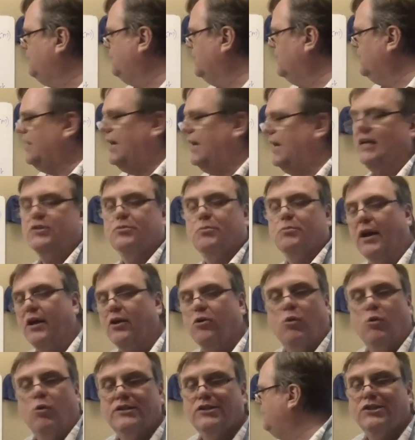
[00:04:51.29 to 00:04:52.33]
As my
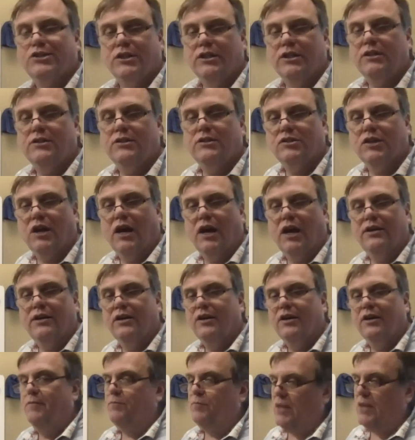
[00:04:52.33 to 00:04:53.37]
question inside.
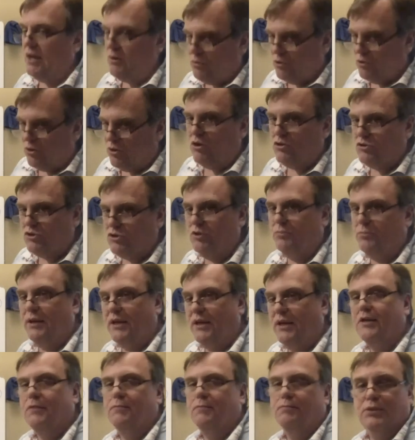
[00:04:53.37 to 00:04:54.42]
That would also be
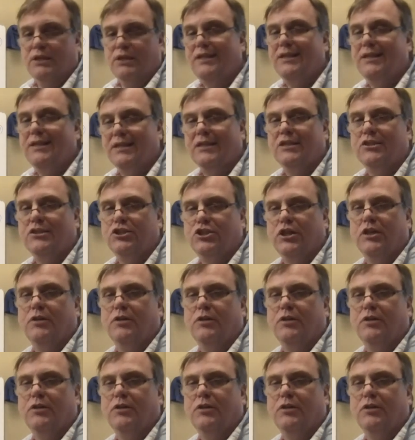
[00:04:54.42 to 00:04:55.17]
completely legitimate.